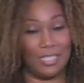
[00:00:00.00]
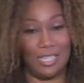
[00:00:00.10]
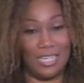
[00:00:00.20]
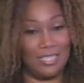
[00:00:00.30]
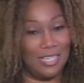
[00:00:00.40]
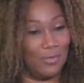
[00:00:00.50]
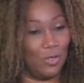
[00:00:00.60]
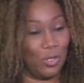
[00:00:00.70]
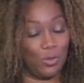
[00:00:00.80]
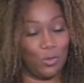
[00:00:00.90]
It
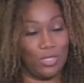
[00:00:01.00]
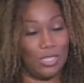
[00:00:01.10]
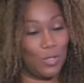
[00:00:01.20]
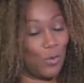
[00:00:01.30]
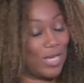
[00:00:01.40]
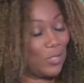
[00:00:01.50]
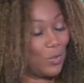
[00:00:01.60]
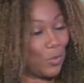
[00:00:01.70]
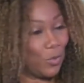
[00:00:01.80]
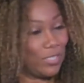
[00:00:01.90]
gives you these great
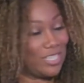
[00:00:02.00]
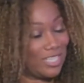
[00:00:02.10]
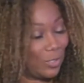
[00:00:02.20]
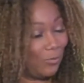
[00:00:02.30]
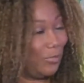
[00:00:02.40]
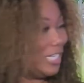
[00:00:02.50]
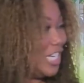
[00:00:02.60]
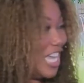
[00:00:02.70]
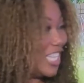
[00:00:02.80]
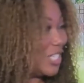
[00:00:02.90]
stories, these little
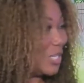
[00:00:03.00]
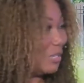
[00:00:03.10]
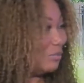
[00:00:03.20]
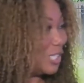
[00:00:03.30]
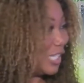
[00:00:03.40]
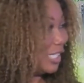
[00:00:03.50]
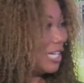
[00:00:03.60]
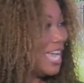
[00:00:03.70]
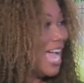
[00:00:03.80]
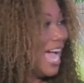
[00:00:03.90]
vignettes of
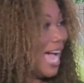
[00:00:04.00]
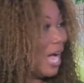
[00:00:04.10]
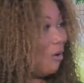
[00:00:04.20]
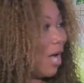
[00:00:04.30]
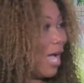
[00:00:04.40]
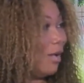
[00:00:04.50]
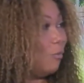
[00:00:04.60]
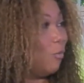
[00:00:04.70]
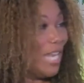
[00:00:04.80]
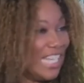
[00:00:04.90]
how I
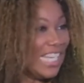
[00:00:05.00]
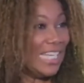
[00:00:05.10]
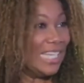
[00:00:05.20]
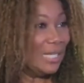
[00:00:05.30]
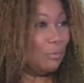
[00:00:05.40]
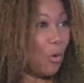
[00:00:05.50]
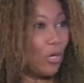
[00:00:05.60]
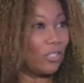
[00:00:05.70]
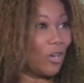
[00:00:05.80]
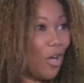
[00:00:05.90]
went in,
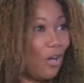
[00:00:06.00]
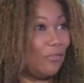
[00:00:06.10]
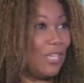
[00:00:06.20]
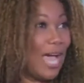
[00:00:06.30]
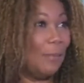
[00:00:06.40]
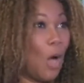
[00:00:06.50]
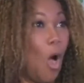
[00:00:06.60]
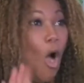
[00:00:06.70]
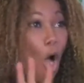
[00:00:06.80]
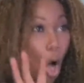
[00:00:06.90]
poured the coffee. I'm
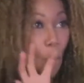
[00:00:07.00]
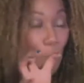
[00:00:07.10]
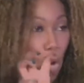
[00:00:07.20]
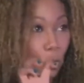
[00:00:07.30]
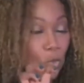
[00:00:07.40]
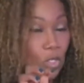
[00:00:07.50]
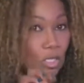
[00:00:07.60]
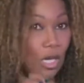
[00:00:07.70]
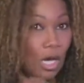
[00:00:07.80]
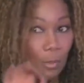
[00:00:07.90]

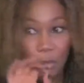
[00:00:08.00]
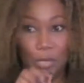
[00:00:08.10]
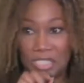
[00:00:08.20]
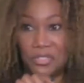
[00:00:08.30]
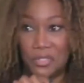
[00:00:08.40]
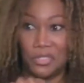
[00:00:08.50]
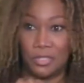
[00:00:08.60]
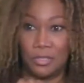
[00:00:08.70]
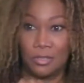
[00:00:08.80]
almost a barista.